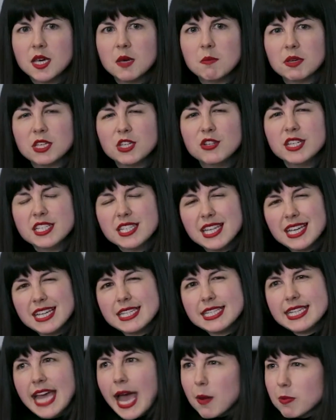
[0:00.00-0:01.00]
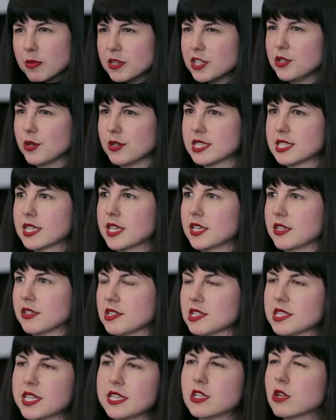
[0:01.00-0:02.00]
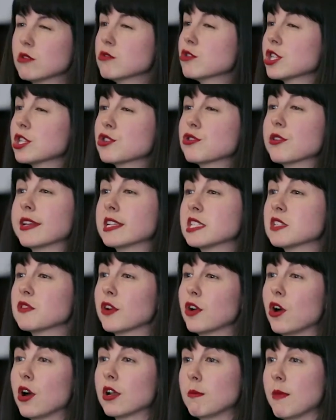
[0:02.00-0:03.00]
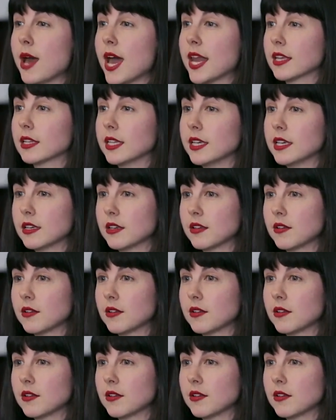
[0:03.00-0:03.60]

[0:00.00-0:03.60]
But you need to adapt your skills. They don't just transfer automatically.